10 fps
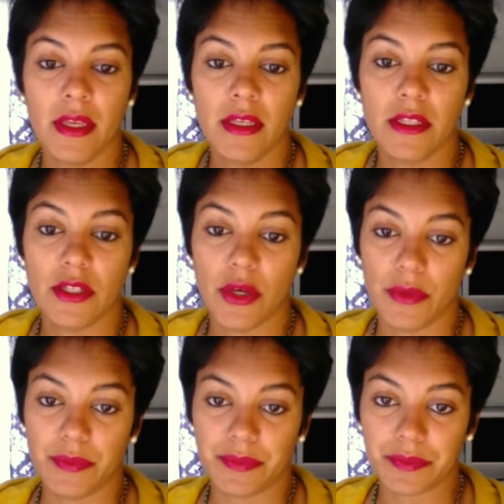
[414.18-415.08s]
So
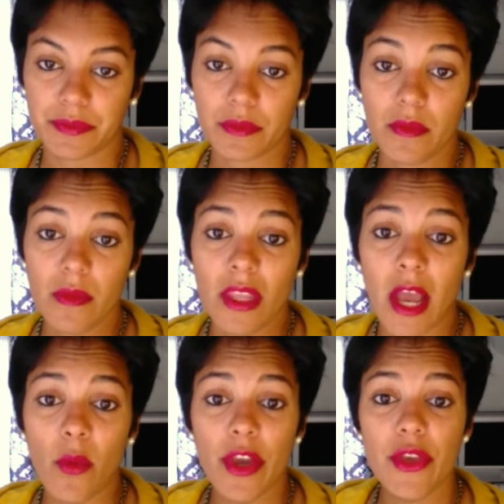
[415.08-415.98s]

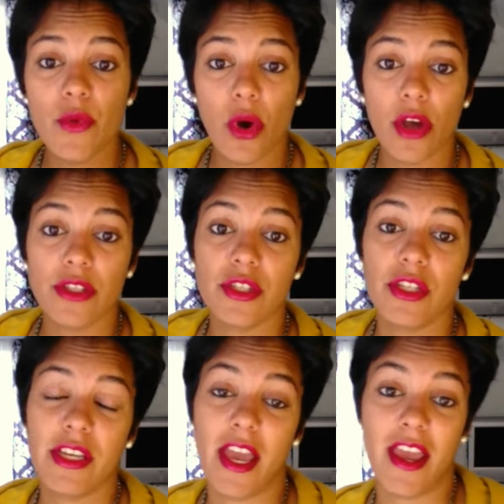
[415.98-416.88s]
I want you all to
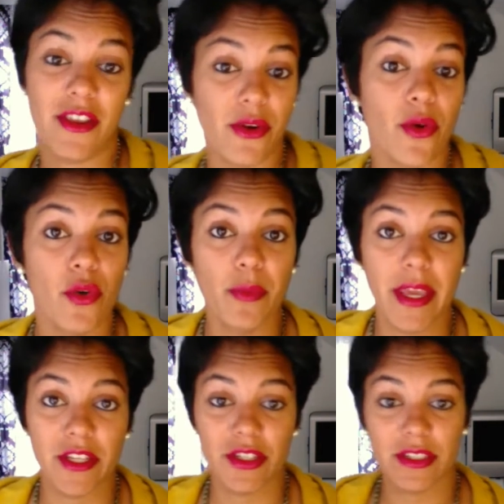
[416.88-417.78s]
look at your own
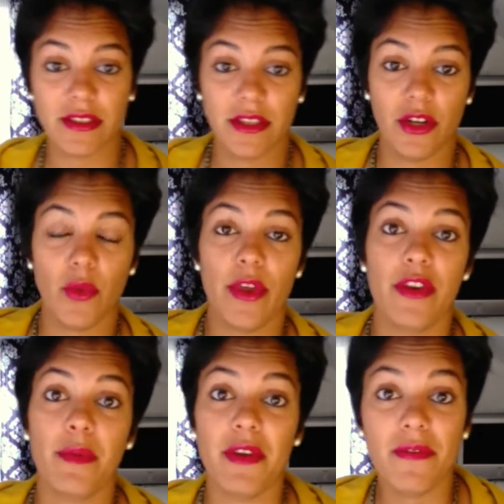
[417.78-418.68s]
pages, whether
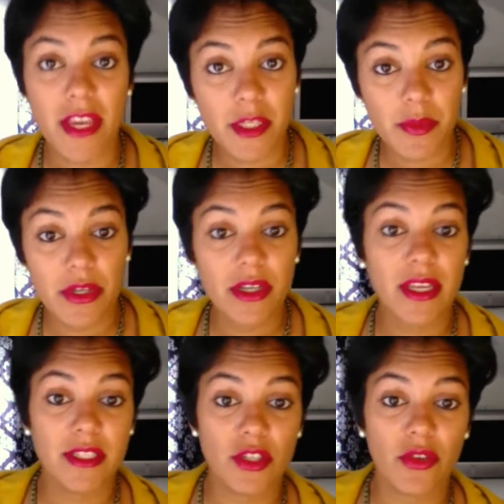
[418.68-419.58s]
it be Facebook,
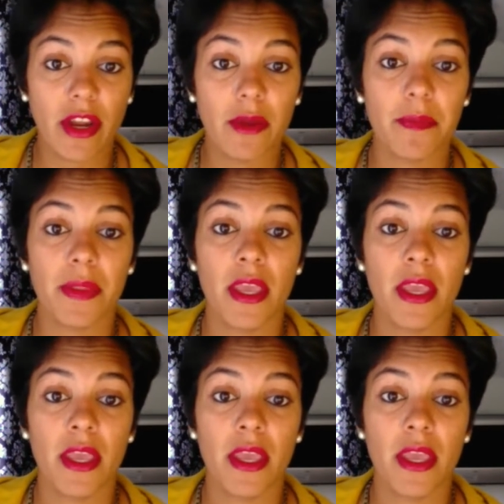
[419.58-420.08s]
Instagram.